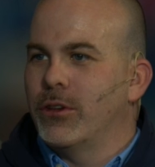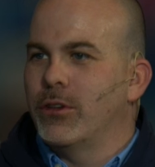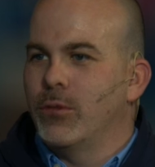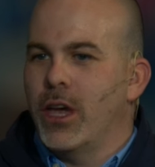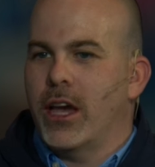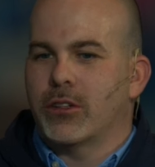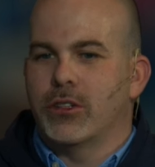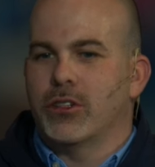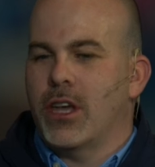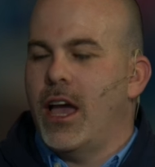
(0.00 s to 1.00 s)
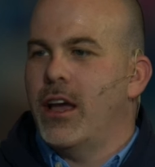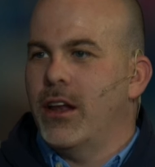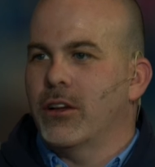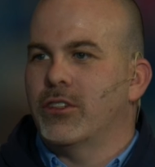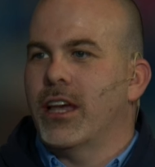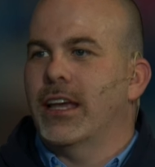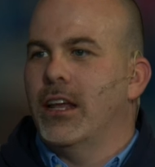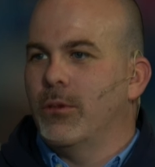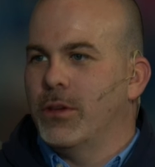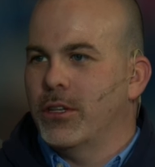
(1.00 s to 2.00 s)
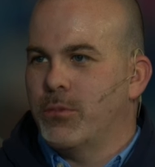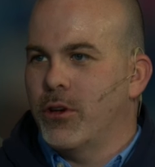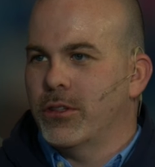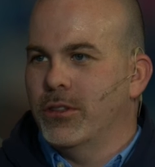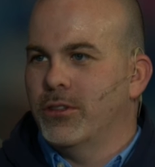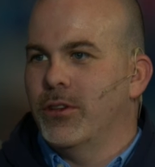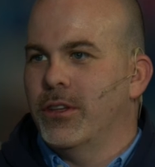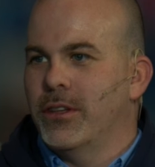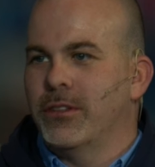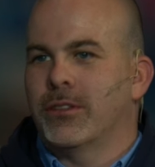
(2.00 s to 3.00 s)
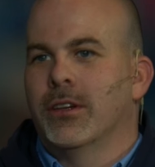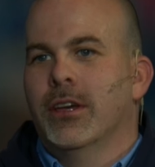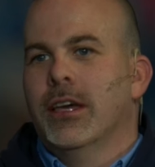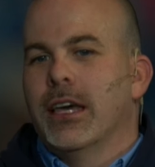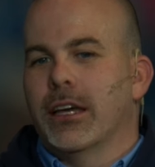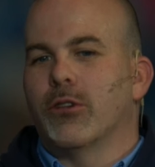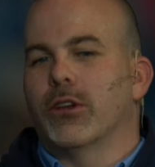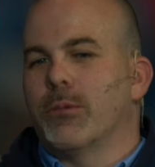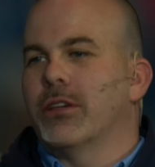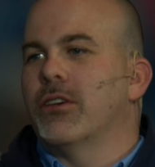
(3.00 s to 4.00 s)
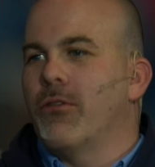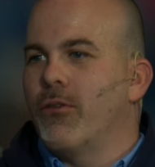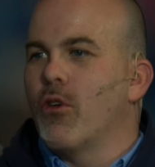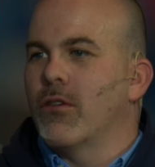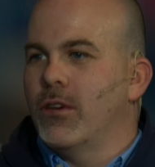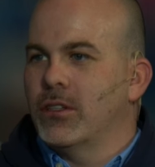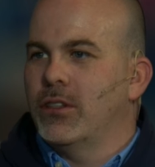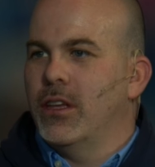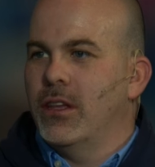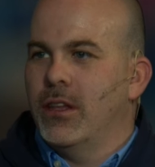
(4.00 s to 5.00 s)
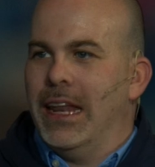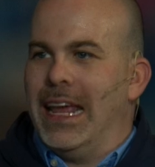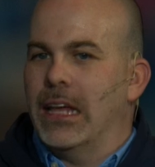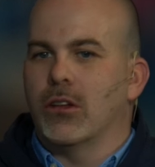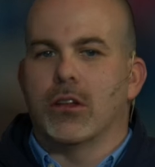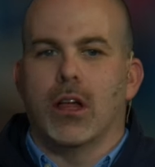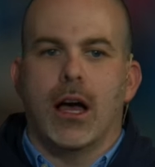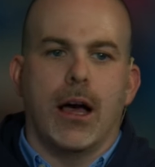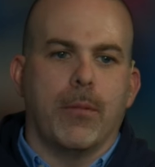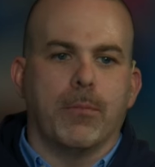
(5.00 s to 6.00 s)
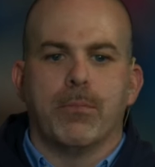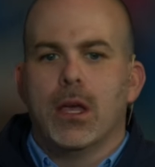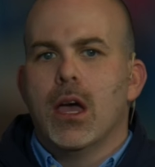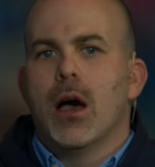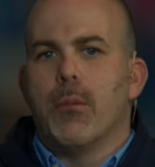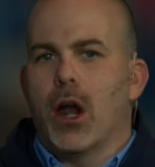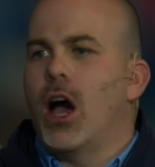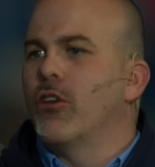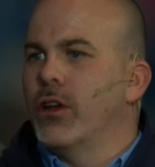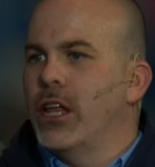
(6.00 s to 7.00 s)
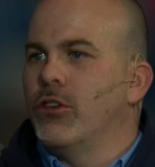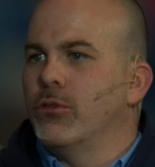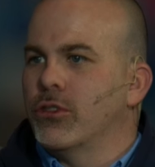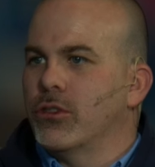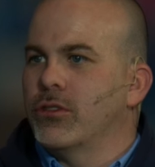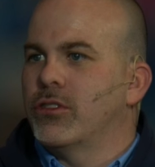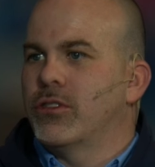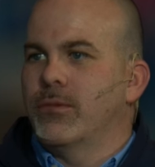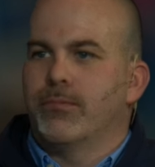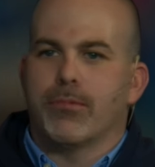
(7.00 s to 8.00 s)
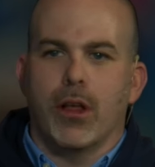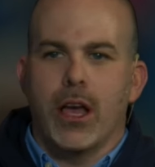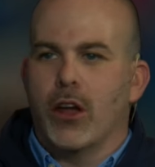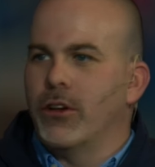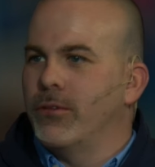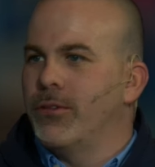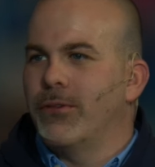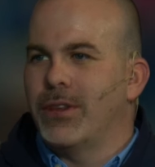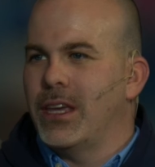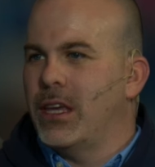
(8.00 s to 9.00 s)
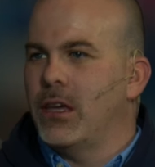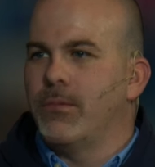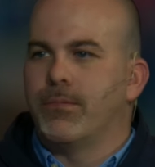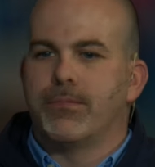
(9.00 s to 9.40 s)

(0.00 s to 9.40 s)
We, we actually just hired our second help desk person, so there's, including myself, four of us that, that handle um, about 100 end users, probably 150